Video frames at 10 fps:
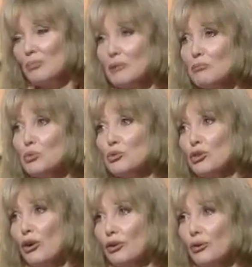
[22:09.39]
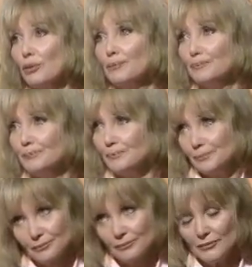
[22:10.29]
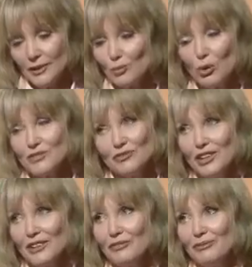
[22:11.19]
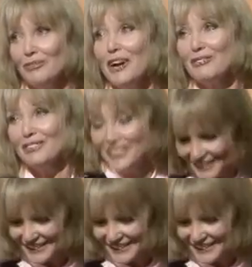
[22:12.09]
big boots on or wasn't very favoured.